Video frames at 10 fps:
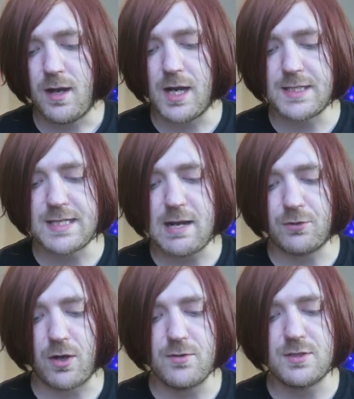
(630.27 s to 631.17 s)
Eyes now
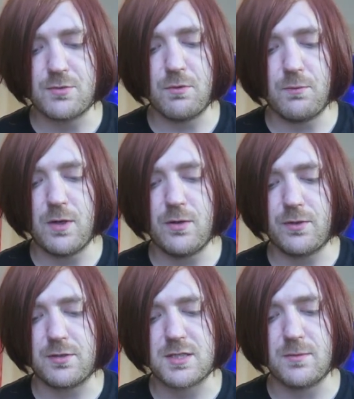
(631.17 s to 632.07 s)
closed to a
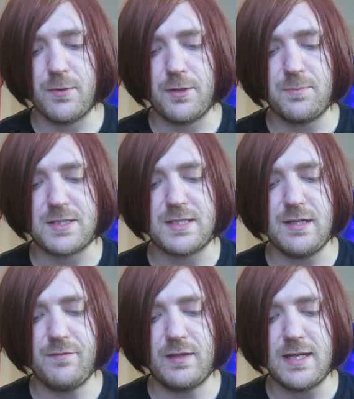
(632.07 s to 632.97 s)
world on someone who
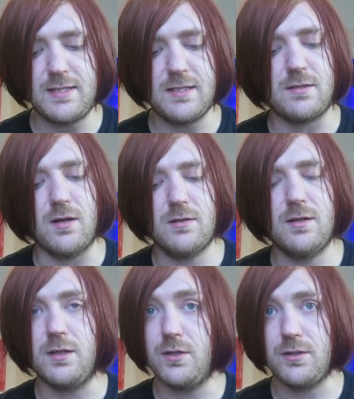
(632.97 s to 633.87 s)
perceived they did not
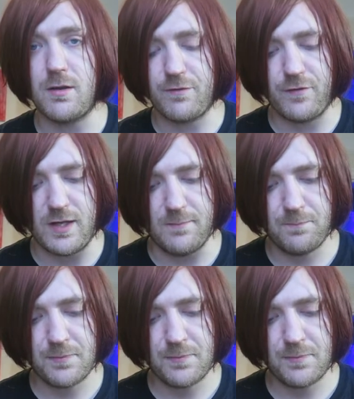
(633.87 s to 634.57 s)
and could not fit.